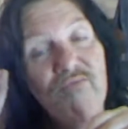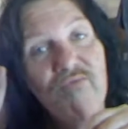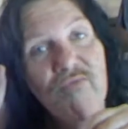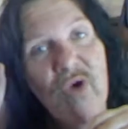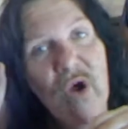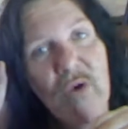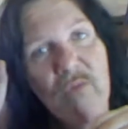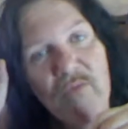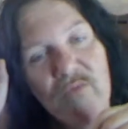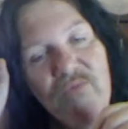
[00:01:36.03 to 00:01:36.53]

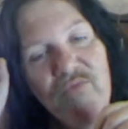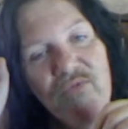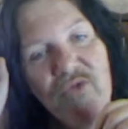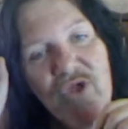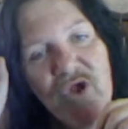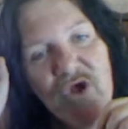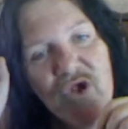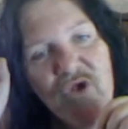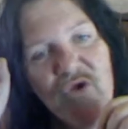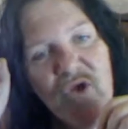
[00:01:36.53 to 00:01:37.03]
Well,
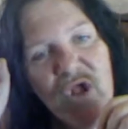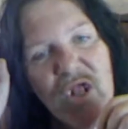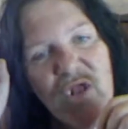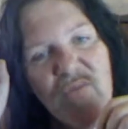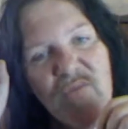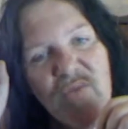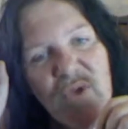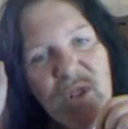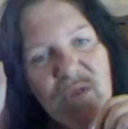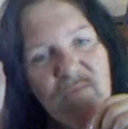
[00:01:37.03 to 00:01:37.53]
not a strange
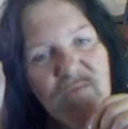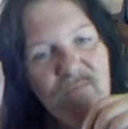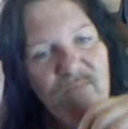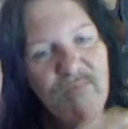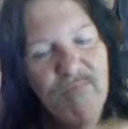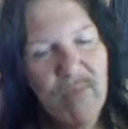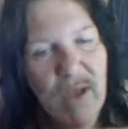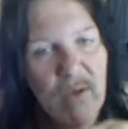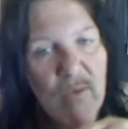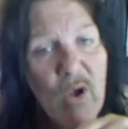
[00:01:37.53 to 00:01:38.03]
effect,
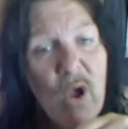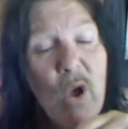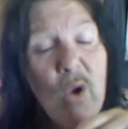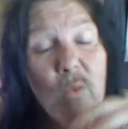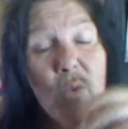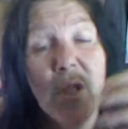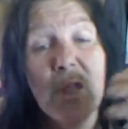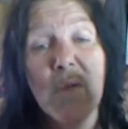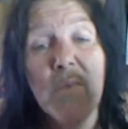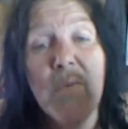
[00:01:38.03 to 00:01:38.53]
but
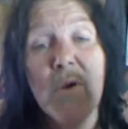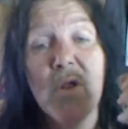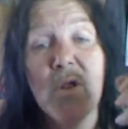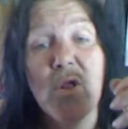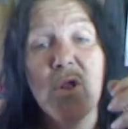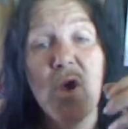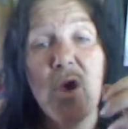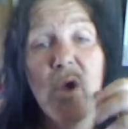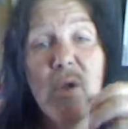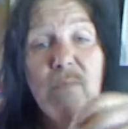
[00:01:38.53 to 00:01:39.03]
once upon a
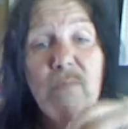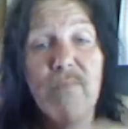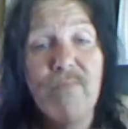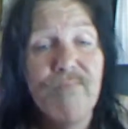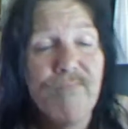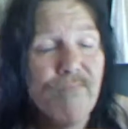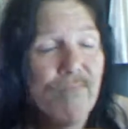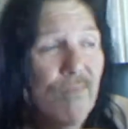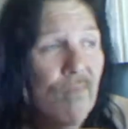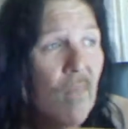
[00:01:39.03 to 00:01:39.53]
time.
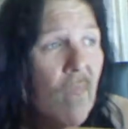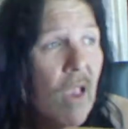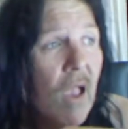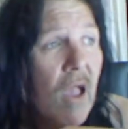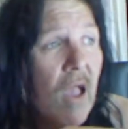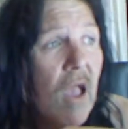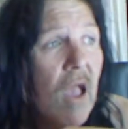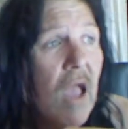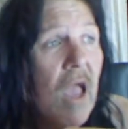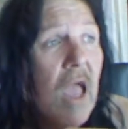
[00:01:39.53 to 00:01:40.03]

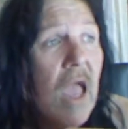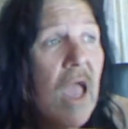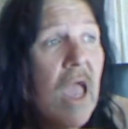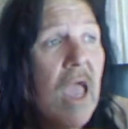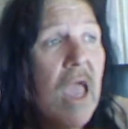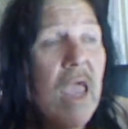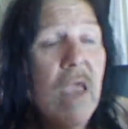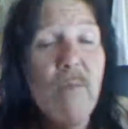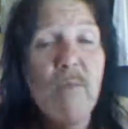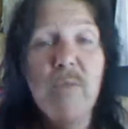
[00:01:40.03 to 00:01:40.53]

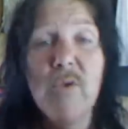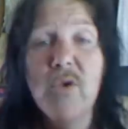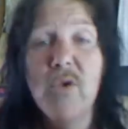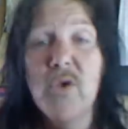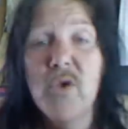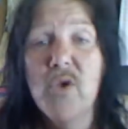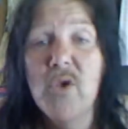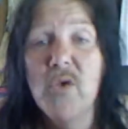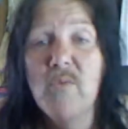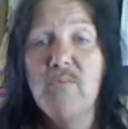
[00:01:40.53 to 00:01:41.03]
It
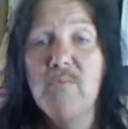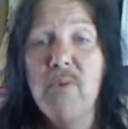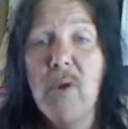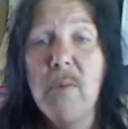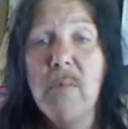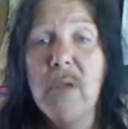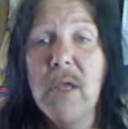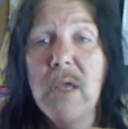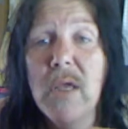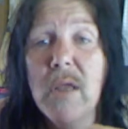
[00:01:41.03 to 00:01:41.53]
was
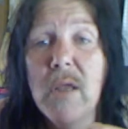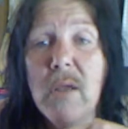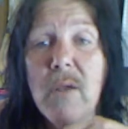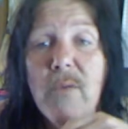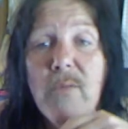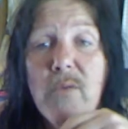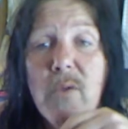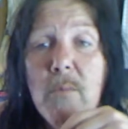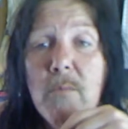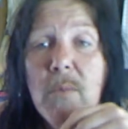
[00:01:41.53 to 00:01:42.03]
probably,
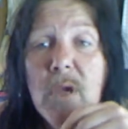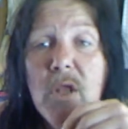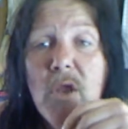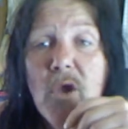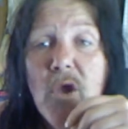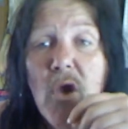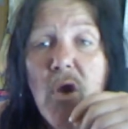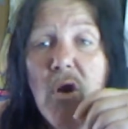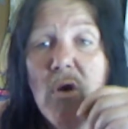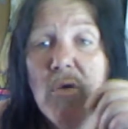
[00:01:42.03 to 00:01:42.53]
for
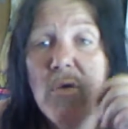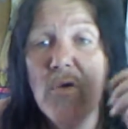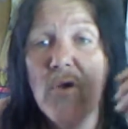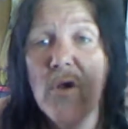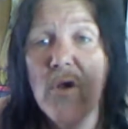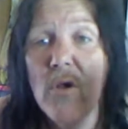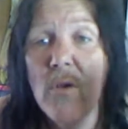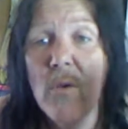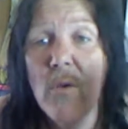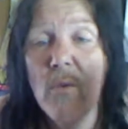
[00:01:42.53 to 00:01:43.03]

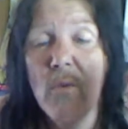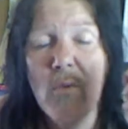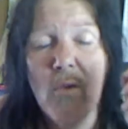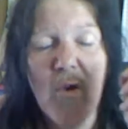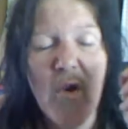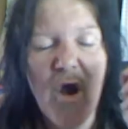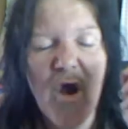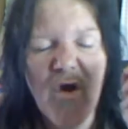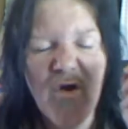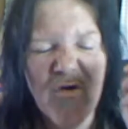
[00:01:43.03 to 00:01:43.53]
meteorologists,
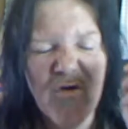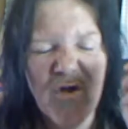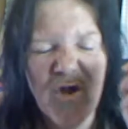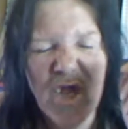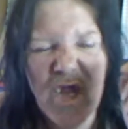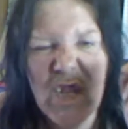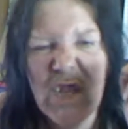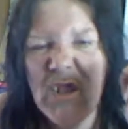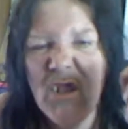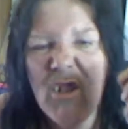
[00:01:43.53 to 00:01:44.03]
I'll
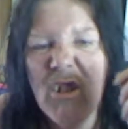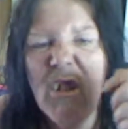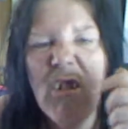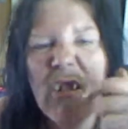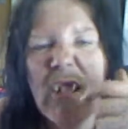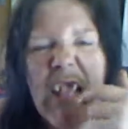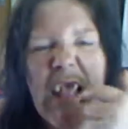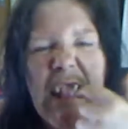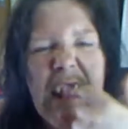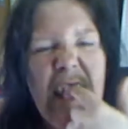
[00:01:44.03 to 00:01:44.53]
just say
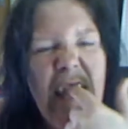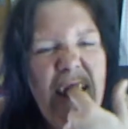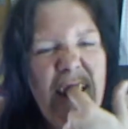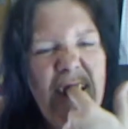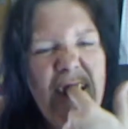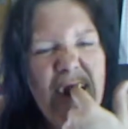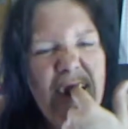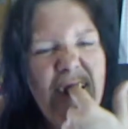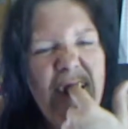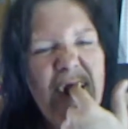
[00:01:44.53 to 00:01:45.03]
I can't get it
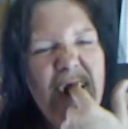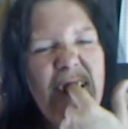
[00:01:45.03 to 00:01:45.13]
out.